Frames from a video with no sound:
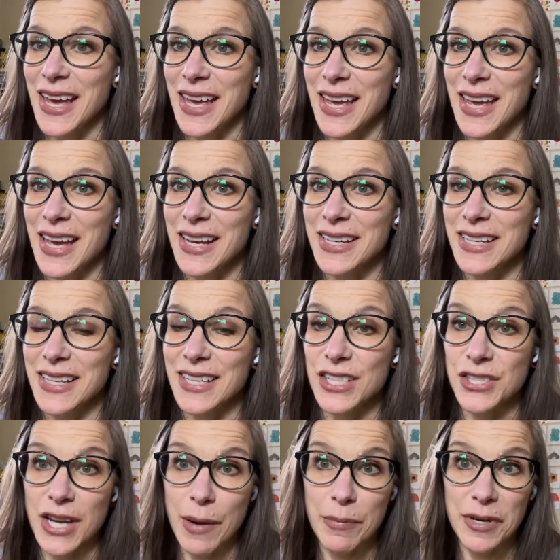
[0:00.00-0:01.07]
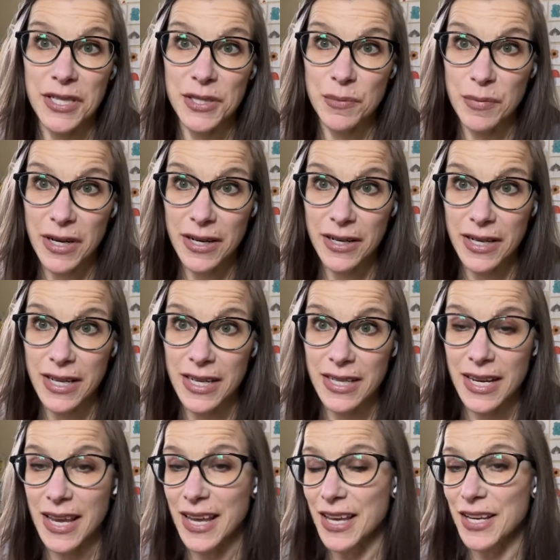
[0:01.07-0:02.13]
Anne is
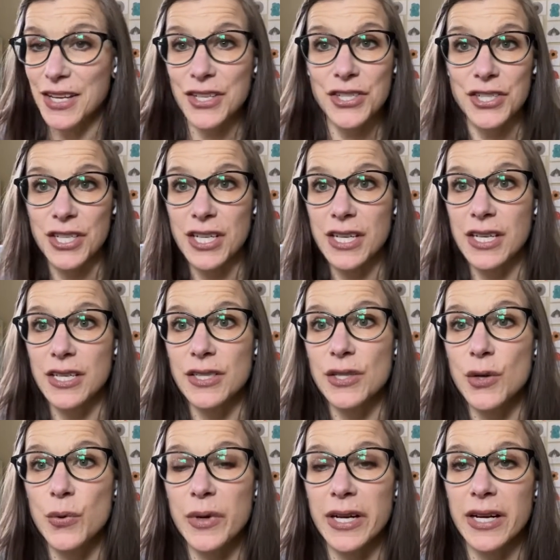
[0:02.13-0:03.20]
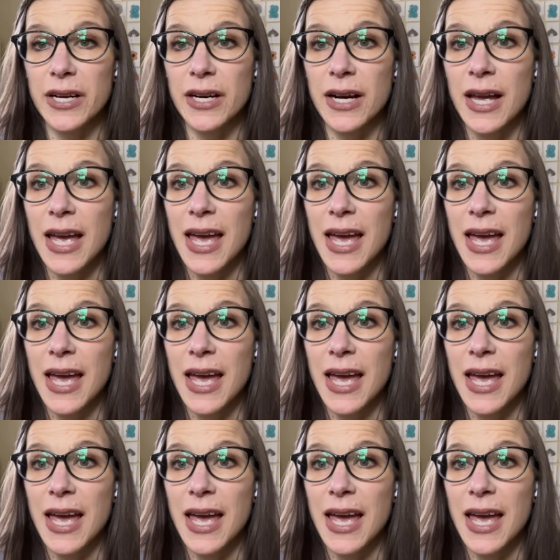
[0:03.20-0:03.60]
Japanese-American and she is queer.